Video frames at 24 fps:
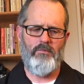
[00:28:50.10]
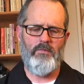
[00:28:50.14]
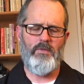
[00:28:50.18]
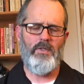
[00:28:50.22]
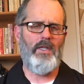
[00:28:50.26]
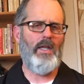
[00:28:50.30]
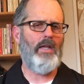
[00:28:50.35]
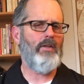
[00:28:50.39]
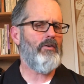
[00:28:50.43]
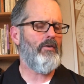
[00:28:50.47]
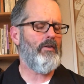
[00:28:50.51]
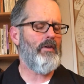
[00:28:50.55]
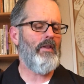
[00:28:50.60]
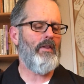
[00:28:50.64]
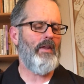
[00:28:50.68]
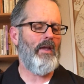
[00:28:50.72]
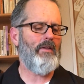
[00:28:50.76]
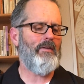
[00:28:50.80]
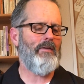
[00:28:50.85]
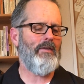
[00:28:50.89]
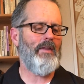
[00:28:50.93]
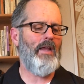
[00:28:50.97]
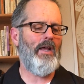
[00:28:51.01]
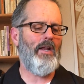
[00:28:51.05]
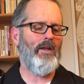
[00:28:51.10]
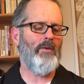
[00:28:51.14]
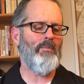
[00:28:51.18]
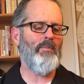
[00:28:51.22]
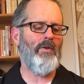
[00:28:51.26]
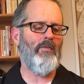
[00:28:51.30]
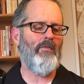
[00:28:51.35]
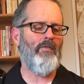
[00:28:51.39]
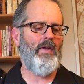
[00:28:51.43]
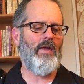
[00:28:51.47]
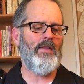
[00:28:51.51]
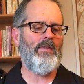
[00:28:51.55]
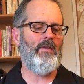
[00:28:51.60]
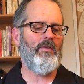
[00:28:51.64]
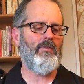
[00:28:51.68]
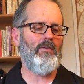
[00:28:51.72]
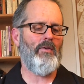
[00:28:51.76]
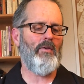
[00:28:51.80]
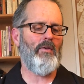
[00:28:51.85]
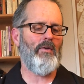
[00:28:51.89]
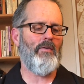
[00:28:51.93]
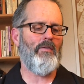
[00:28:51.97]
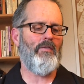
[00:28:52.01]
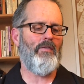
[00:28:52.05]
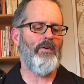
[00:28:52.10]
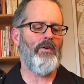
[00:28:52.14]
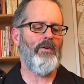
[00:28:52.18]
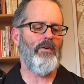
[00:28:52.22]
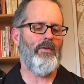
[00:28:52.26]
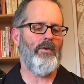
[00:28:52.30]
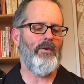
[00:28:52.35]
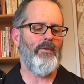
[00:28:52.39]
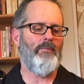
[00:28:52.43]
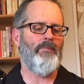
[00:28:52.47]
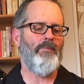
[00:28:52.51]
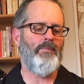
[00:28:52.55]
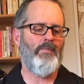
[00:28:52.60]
Let's let him defend this a little further.